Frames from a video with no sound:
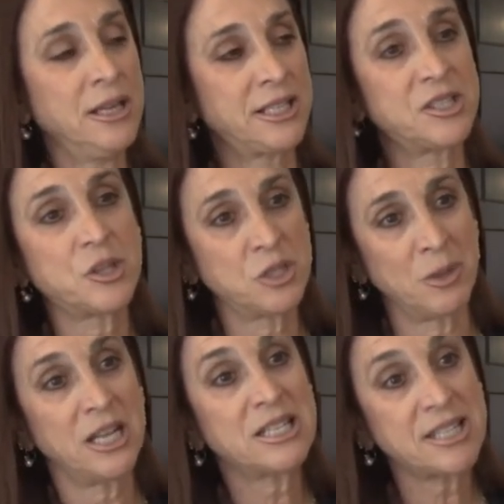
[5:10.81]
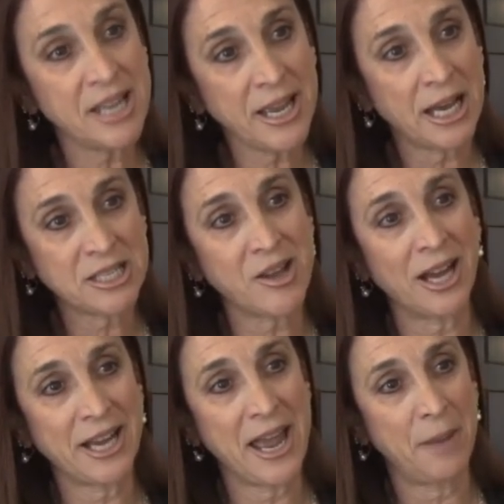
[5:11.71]
excuse me, to see us
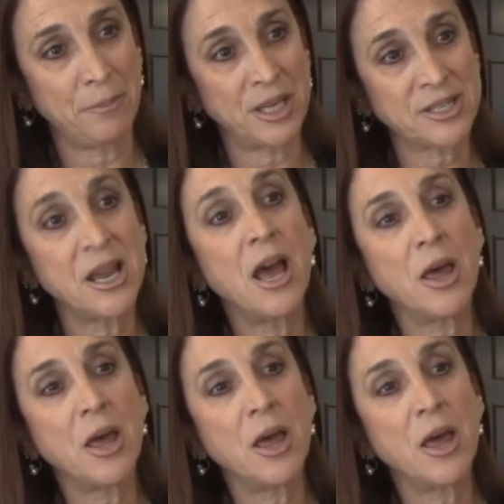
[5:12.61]
on campus.